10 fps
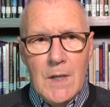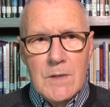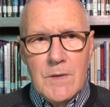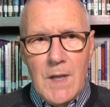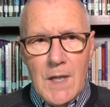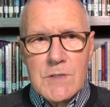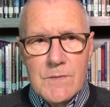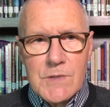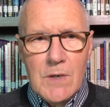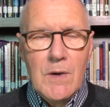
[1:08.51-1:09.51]
to the edge
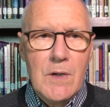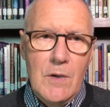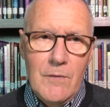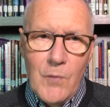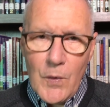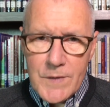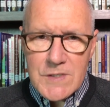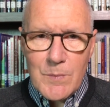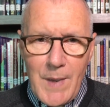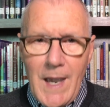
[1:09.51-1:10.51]
of Jericho for
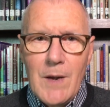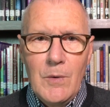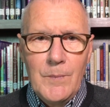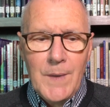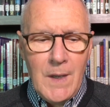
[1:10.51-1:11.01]
this battle,